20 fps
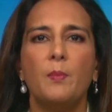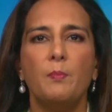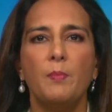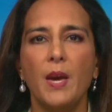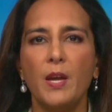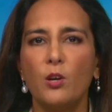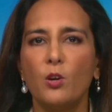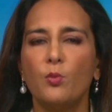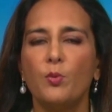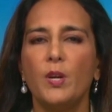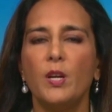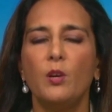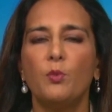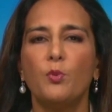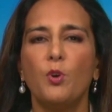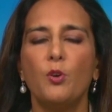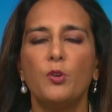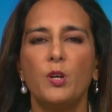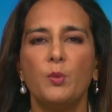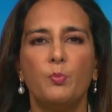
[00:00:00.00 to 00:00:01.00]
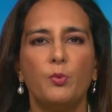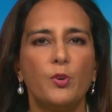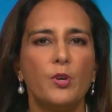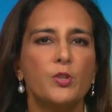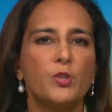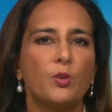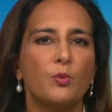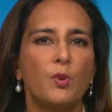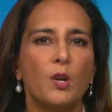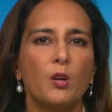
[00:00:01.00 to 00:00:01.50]
Men are railroaded,
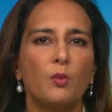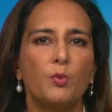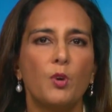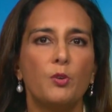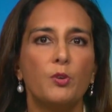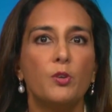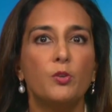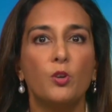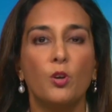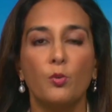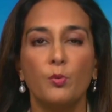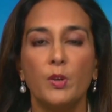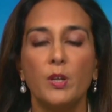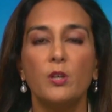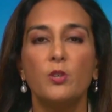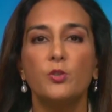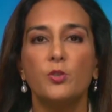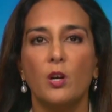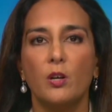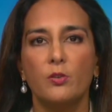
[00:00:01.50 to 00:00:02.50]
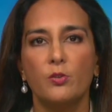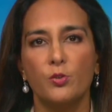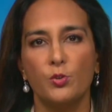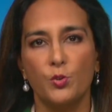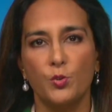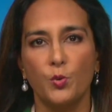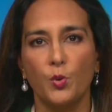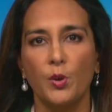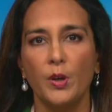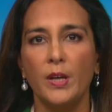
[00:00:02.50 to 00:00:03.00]
boys are railroaded, careers are
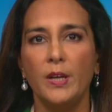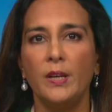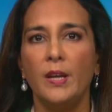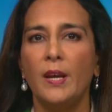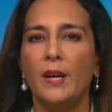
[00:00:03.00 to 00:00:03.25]
destroyed.